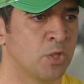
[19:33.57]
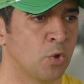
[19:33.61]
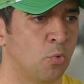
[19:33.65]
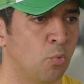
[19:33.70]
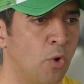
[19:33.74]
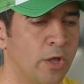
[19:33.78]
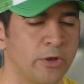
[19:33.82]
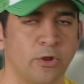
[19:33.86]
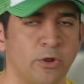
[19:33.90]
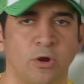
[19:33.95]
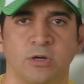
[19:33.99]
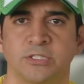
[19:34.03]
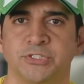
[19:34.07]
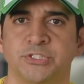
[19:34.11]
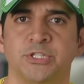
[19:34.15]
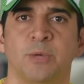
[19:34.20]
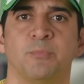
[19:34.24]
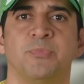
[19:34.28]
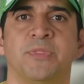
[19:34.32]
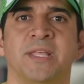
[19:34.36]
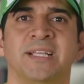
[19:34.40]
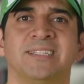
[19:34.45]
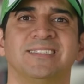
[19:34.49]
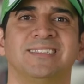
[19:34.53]
What are
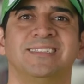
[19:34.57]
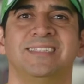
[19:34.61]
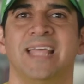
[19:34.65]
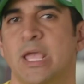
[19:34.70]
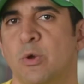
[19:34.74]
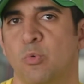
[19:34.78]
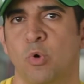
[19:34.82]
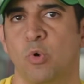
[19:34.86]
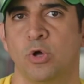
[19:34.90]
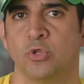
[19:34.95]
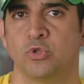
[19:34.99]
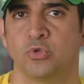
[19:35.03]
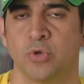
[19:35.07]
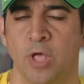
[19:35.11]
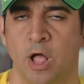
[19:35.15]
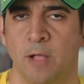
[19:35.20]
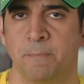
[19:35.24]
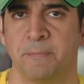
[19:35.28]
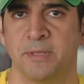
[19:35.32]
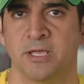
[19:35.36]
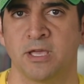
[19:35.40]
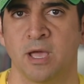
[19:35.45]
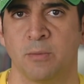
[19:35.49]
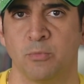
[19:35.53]
some things they want to
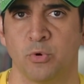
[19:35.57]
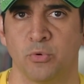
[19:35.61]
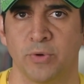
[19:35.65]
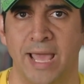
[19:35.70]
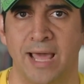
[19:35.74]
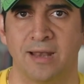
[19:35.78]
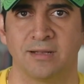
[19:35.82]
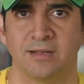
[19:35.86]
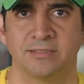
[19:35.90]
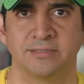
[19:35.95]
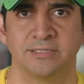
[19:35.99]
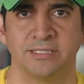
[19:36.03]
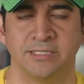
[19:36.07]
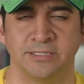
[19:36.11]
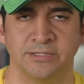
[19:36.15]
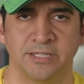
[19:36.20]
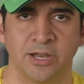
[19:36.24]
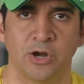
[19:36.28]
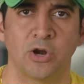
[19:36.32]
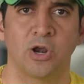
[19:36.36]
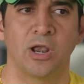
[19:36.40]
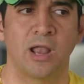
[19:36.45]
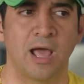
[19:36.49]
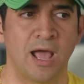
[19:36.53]
help become a reality in
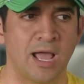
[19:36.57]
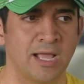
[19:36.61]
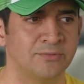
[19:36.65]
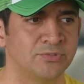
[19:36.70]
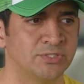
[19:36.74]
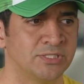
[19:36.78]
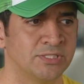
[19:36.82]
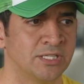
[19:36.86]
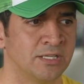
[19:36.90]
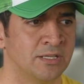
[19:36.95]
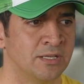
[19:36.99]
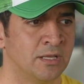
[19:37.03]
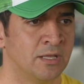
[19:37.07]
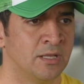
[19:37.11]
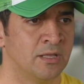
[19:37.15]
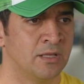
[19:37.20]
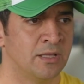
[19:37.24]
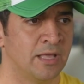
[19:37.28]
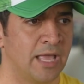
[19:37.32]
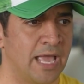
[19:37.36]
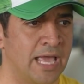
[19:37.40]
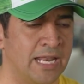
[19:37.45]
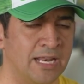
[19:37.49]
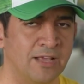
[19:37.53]
their lives?
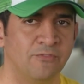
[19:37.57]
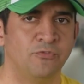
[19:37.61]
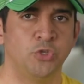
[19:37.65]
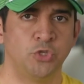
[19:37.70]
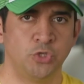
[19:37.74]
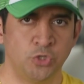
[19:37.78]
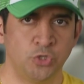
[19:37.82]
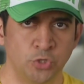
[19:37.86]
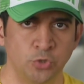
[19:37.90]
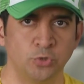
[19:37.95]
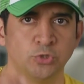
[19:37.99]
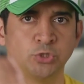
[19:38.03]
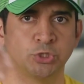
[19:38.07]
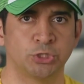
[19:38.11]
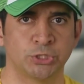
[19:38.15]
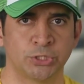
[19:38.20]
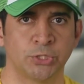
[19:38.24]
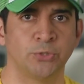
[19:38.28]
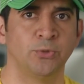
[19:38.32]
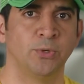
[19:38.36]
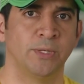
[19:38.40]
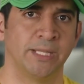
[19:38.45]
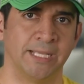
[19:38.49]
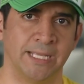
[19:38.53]
And if you
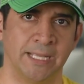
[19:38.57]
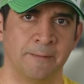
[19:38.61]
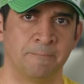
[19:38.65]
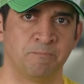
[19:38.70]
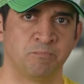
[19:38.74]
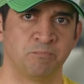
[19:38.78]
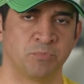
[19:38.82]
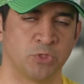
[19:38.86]
truly